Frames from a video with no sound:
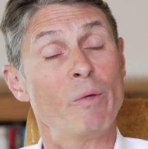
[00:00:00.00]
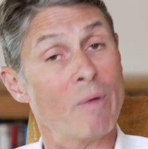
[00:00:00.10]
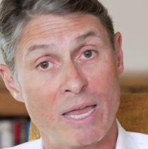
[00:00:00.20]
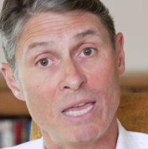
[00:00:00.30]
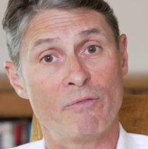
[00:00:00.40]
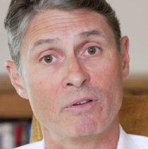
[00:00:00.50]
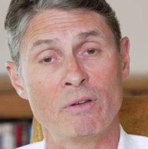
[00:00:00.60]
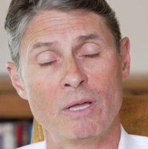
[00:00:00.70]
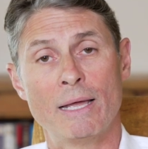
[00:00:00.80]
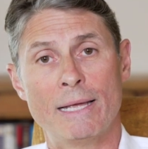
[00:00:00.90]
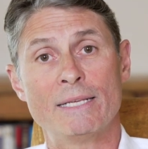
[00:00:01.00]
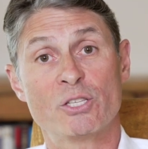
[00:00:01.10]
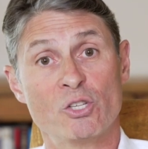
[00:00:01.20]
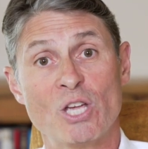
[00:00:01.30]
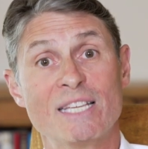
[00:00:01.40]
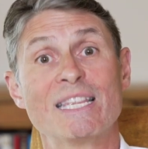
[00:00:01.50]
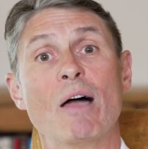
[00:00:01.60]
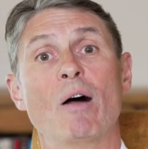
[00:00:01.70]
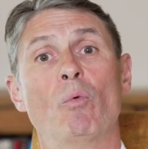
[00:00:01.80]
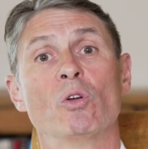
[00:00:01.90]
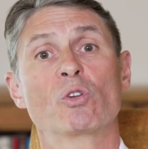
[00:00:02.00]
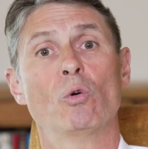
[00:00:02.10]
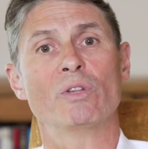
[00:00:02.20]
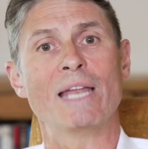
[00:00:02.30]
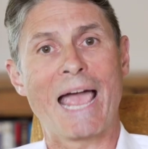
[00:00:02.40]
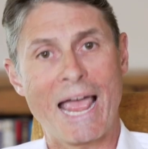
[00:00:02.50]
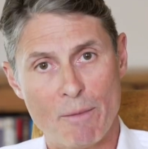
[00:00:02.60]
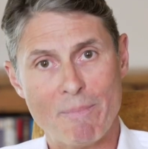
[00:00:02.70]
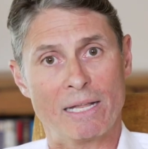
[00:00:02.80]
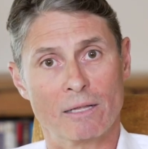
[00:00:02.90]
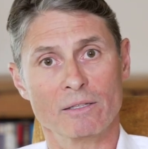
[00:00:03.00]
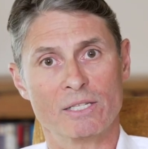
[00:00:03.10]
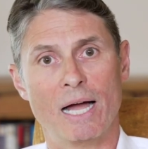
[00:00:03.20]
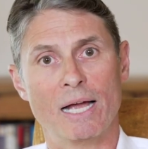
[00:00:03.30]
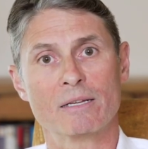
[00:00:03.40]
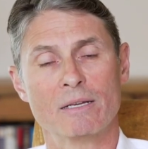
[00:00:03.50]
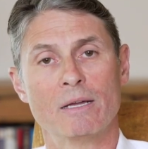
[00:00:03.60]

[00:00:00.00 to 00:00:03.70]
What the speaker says: we may even suggest what's called an elemental diet.